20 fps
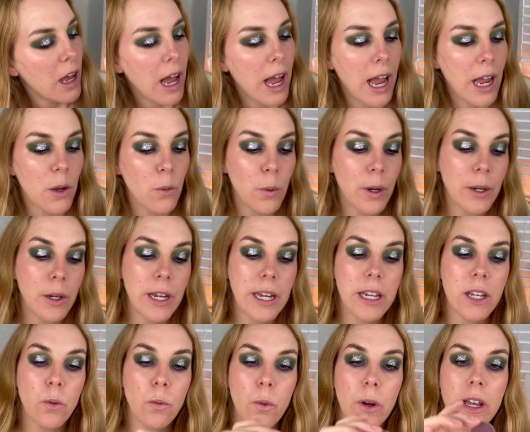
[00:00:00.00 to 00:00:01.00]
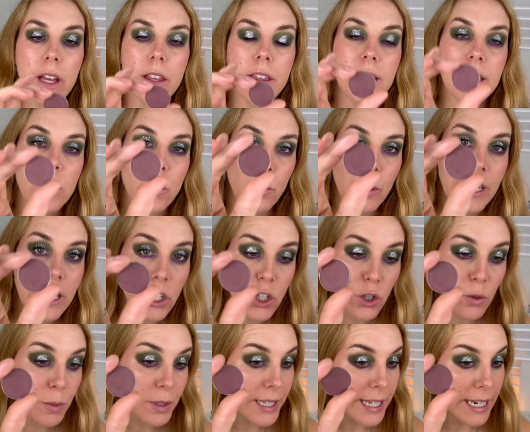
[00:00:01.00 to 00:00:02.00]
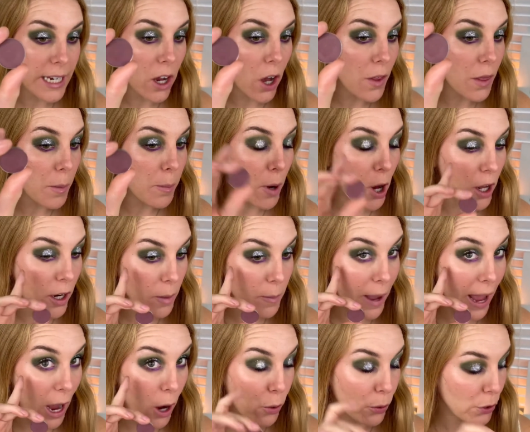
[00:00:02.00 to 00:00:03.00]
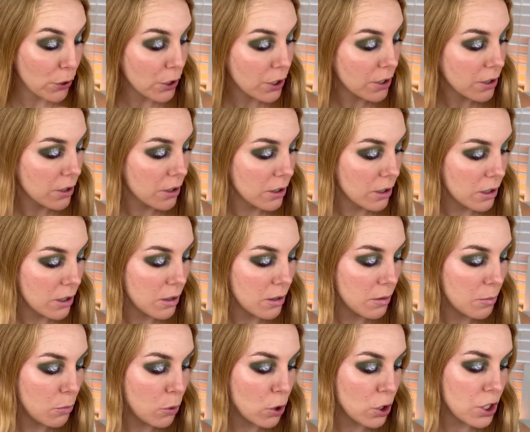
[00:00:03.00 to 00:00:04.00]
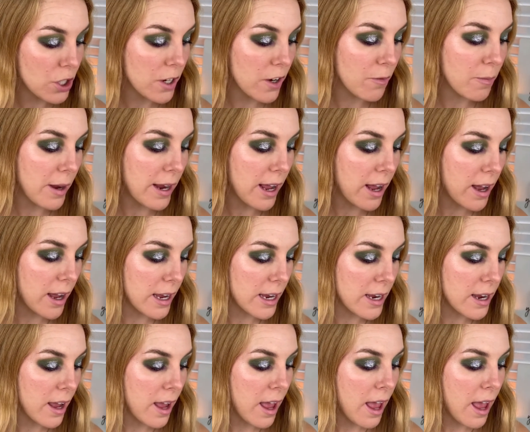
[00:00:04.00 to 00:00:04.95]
I went in with Sweet Jubilee on the bottom outer portion of my eye.